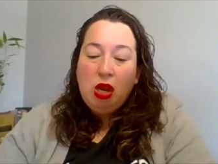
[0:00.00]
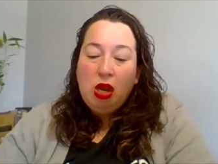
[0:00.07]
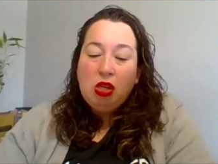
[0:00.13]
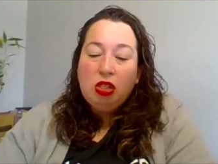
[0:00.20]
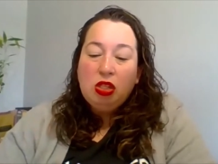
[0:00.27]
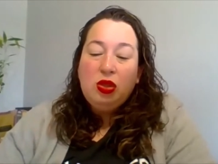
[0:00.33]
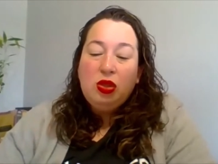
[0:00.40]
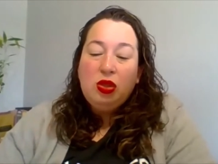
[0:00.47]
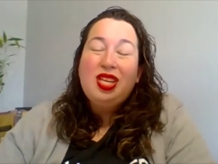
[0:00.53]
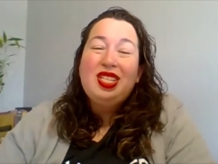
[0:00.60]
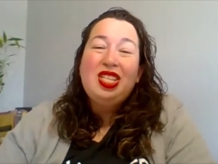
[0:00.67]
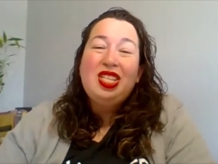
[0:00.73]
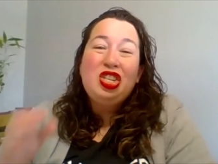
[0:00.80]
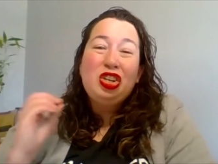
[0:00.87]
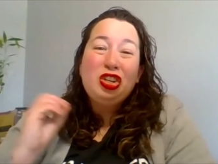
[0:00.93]
So this
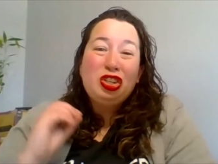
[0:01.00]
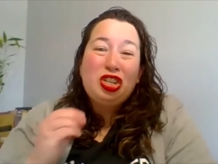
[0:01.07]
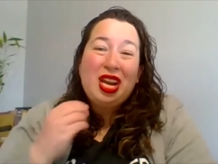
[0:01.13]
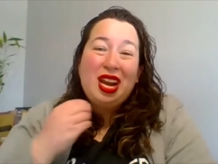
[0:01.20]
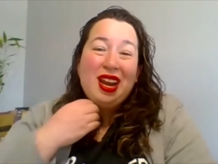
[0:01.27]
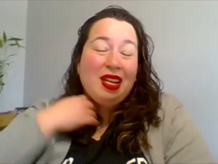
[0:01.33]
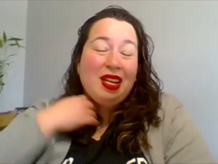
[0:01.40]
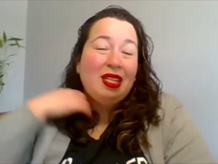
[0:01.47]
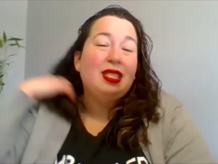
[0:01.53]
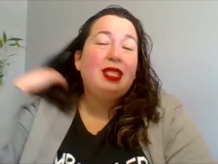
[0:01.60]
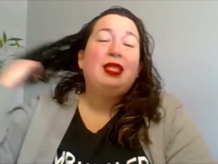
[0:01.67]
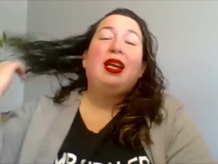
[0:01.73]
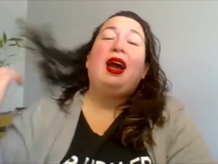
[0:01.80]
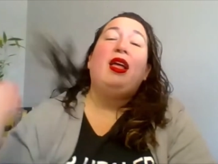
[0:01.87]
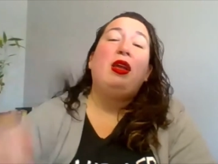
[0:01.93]
is your chance.
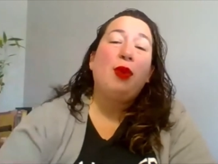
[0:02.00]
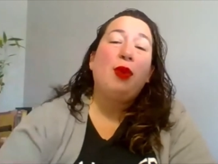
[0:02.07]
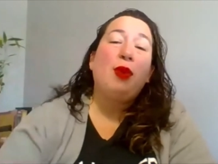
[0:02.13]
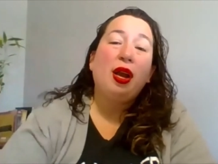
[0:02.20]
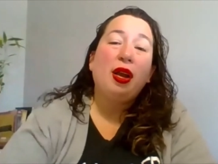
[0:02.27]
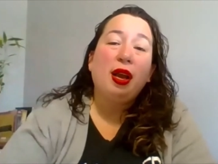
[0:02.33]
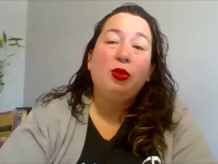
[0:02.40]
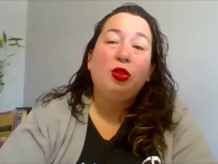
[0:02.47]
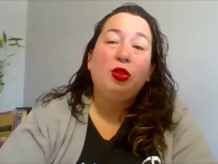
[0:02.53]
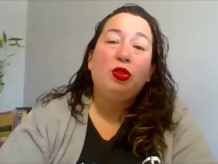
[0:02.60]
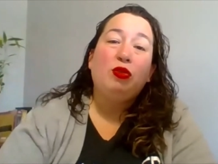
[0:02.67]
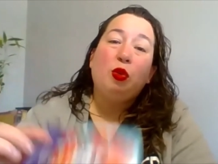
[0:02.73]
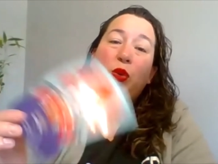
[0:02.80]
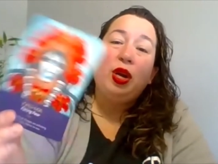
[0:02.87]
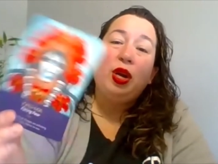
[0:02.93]
Kali Ma comes
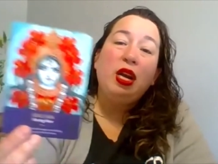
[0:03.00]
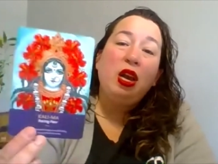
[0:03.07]
forward